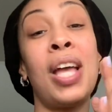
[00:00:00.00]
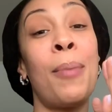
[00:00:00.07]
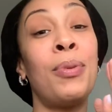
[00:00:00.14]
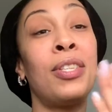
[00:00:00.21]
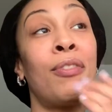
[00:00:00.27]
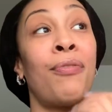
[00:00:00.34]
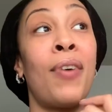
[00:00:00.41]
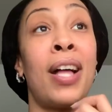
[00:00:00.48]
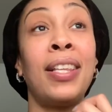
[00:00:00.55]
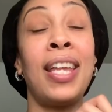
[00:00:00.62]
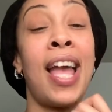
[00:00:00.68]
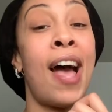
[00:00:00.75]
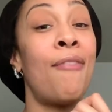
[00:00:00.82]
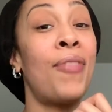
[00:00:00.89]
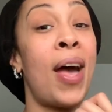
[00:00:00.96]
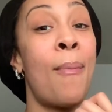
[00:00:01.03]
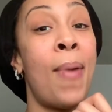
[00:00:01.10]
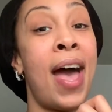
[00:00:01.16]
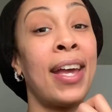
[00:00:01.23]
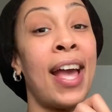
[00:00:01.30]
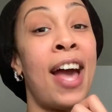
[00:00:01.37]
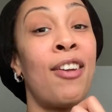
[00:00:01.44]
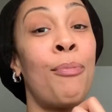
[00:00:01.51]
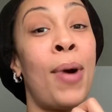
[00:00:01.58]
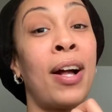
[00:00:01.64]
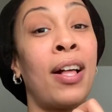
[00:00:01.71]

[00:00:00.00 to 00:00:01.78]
happy to finally have that bag out of my